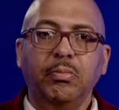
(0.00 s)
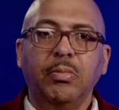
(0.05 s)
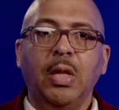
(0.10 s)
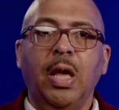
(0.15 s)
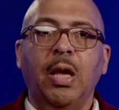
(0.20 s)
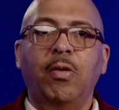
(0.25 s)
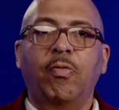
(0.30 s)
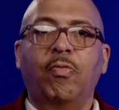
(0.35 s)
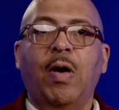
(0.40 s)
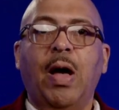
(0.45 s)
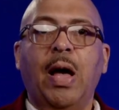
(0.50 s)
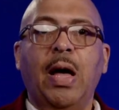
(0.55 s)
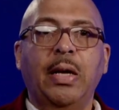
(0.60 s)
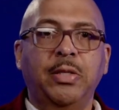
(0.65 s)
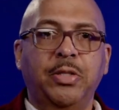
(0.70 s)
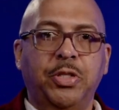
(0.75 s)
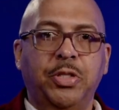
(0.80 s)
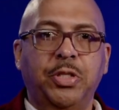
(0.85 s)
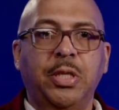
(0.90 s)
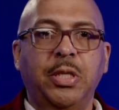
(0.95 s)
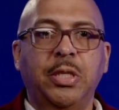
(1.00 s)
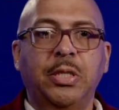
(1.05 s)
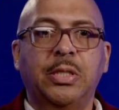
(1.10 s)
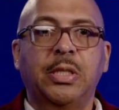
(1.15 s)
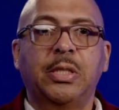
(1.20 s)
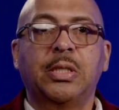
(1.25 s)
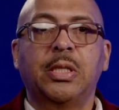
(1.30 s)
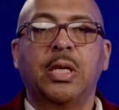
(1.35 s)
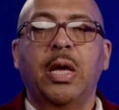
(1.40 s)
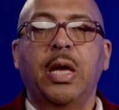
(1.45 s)
He finds
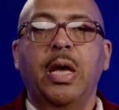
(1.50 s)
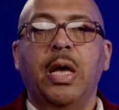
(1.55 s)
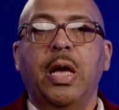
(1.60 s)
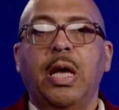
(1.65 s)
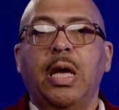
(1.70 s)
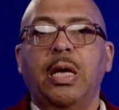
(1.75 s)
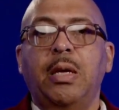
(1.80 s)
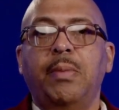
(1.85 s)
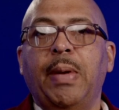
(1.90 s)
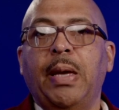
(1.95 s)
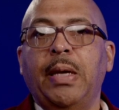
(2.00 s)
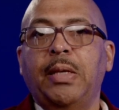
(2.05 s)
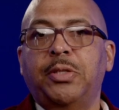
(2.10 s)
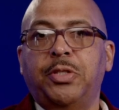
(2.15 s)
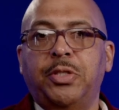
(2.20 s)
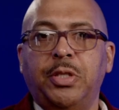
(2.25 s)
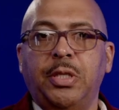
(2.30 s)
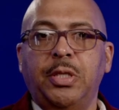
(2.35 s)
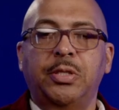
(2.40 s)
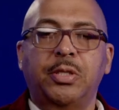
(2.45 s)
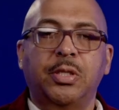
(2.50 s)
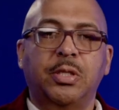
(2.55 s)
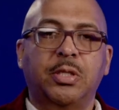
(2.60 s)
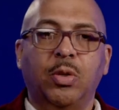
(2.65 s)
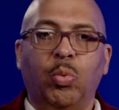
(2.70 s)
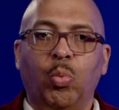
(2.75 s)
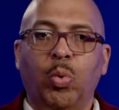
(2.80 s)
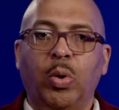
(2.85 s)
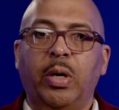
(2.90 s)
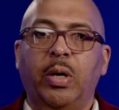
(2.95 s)
Jesus. He makes Jesus
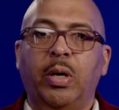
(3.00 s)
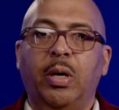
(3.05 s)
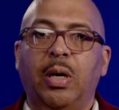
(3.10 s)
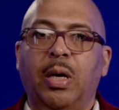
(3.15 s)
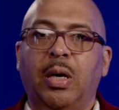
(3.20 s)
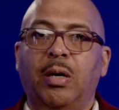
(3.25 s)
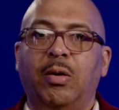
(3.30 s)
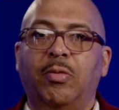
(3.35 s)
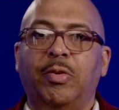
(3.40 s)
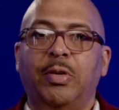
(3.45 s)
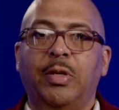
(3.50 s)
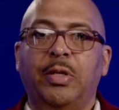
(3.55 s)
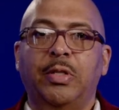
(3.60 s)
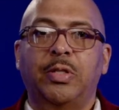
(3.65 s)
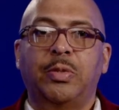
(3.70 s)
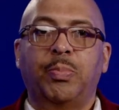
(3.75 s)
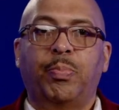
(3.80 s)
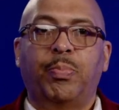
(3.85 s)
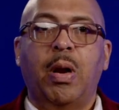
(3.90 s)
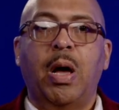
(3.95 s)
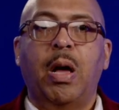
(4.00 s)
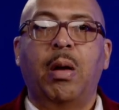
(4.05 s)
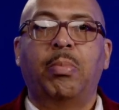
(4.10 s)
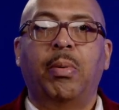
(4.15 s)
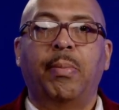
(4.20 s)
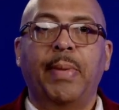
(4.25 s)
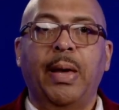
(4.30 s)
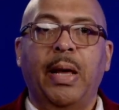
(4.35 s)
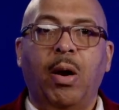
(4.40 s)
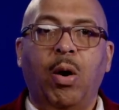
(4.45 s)
aware of his
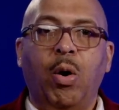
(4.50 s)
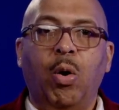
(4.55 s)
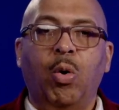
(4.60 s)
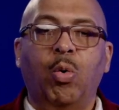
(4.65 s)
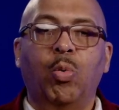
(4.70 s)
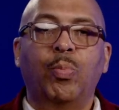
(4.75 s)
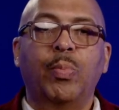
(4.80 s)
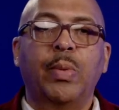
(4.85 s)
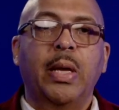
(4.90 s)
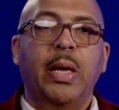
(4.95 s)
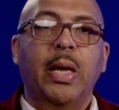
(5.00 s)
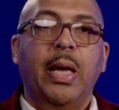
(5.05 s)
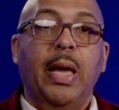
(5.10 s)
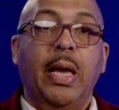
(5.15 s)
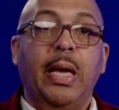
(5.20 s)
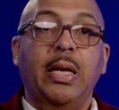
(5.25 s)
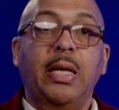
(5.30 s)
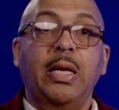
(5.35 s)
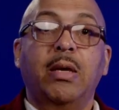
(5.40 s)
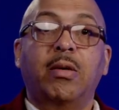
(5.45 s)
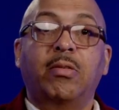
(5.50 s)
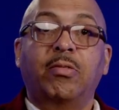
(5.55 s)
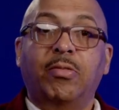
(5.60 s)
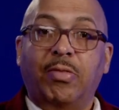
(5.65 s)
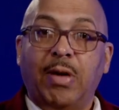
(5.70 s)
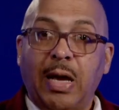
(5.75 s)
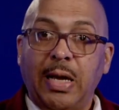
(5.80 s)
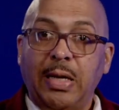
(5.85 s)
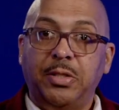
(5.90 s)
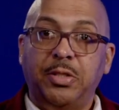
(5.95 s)
problem at home, and he
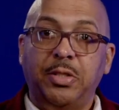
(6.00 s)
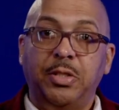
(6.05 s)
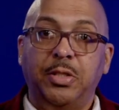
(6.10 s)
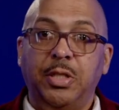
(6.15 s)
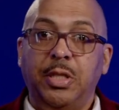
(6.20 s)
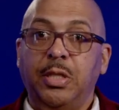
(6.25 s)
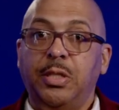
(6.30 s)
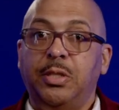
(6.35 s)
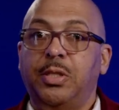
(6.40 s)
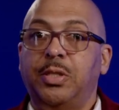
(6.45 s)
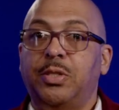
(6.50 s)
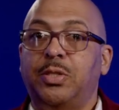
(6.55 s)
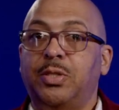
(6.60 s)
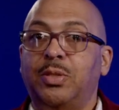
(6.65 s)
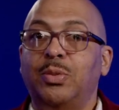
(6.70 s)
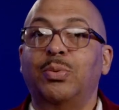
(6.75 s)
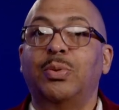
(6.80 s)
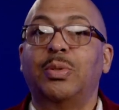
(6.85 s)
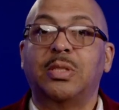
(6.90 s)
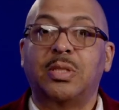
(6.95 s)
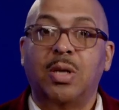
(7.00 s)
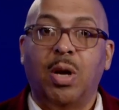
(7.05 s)
invites Jesus to his